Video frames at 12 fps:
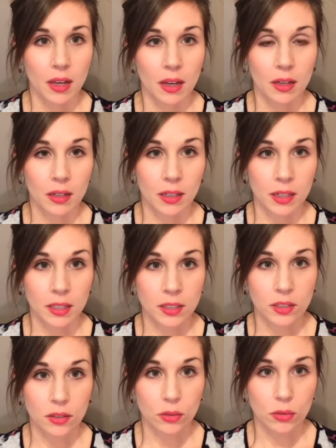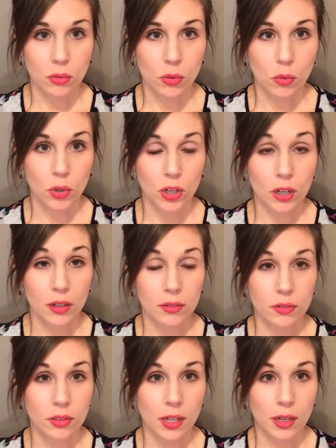I do work a
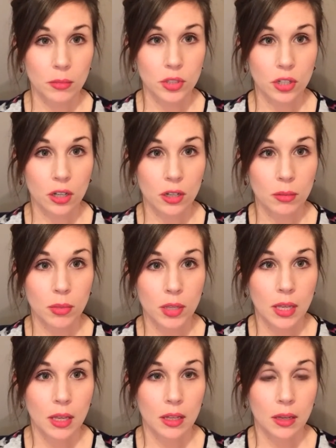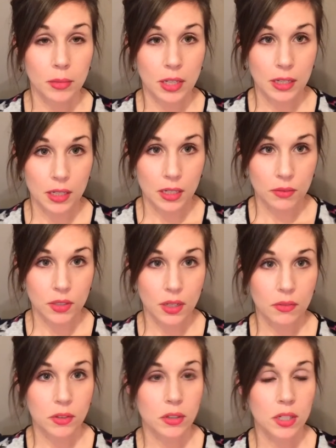full-time job. I'm lucky enough to
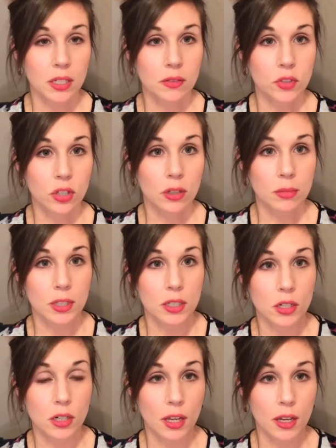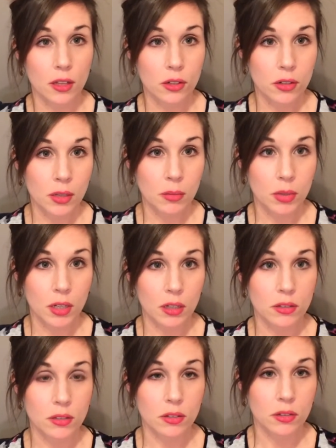have a creative job at an art gallery, but I
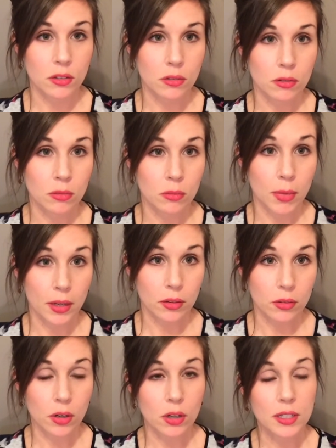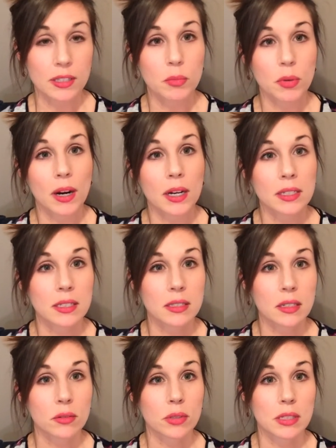also do my own artist
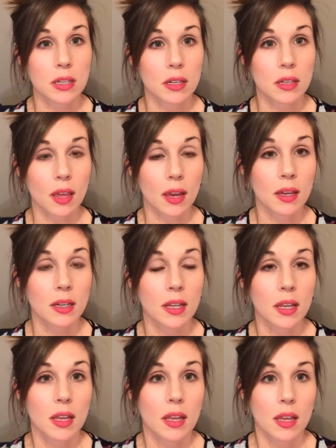practice outside of that.